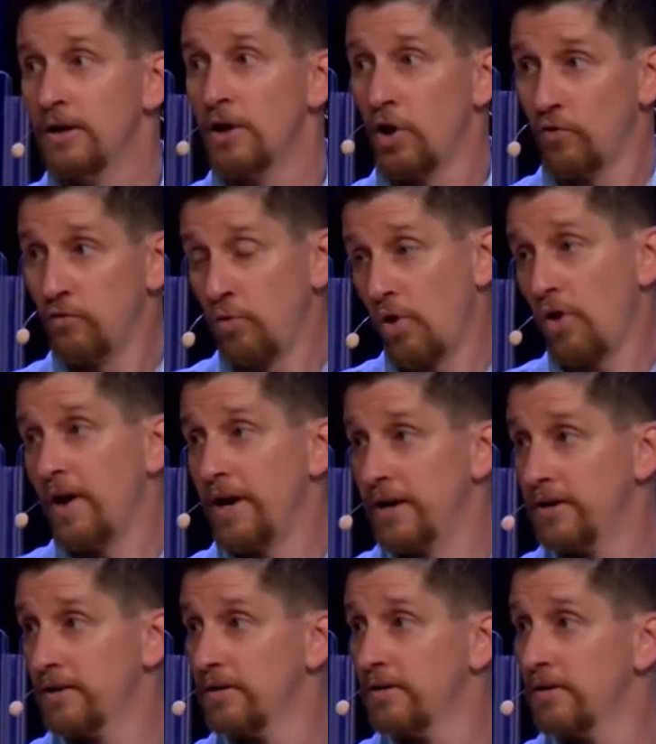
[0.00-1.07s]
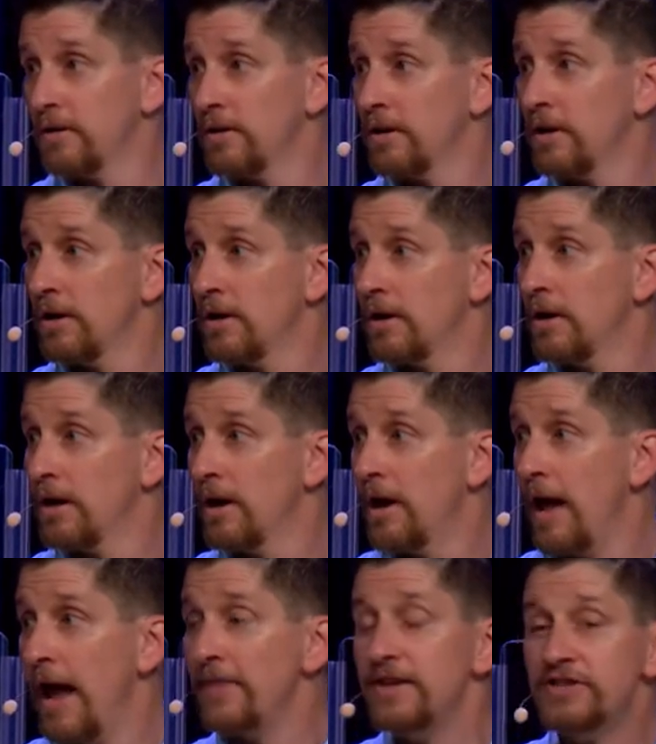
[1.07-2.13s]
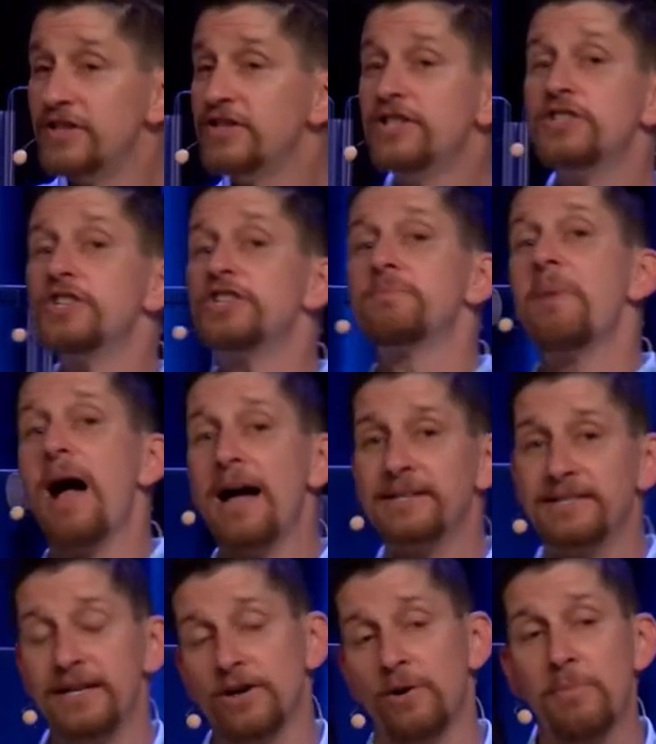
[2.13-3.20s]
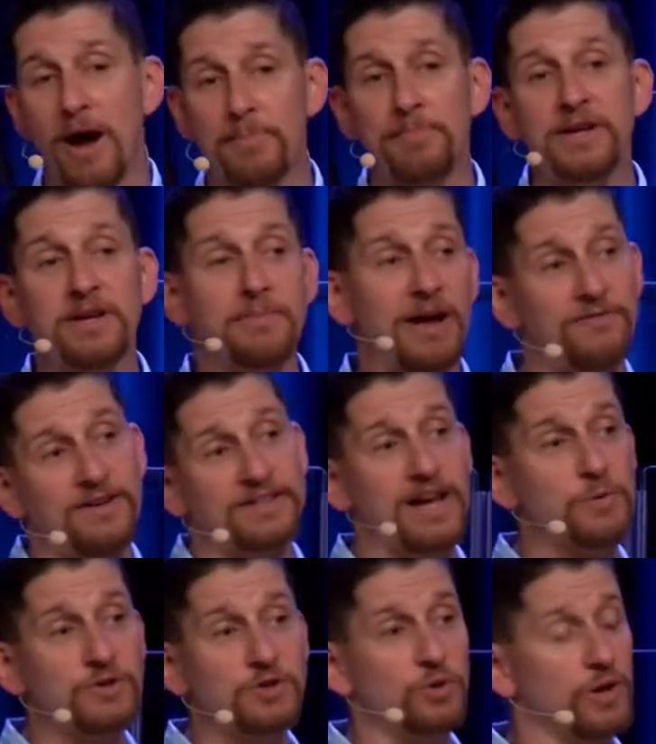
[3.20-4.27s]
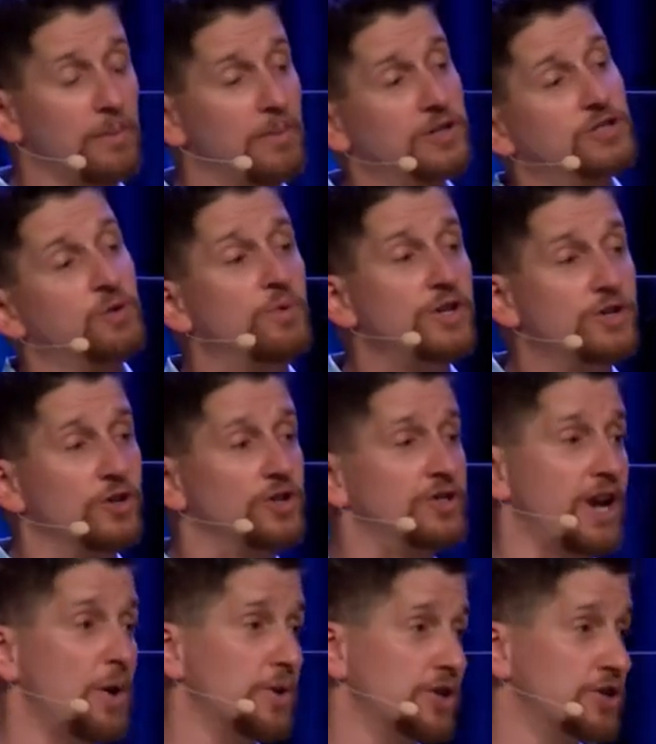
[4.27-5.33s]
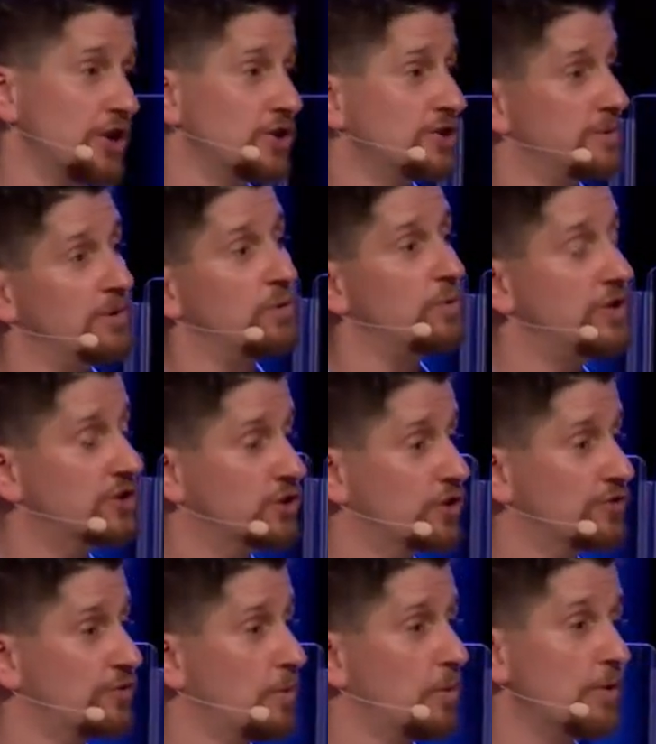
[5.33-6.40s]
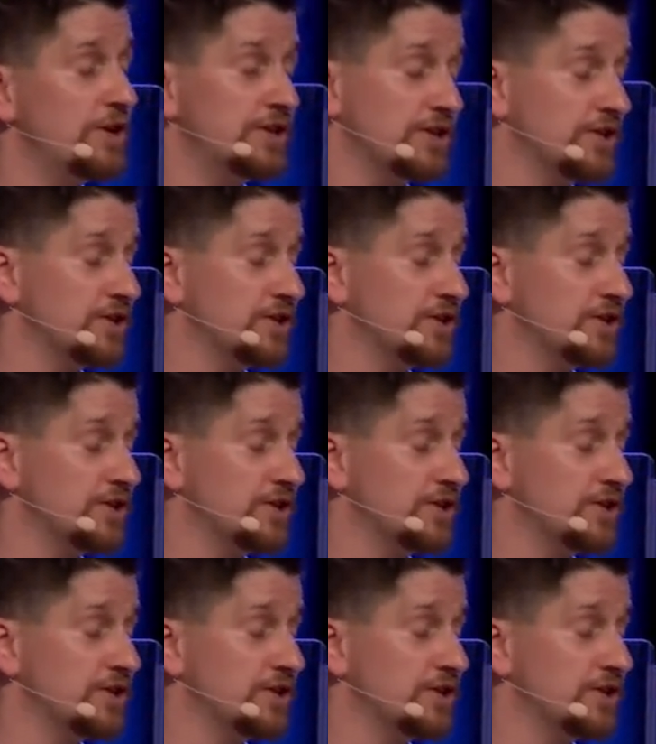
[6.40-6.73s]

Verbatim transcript: of worrying. And this isn't just my idea or my opinion. Matter of fact, I was doing a bunch of research and I want to share some of the research from a recent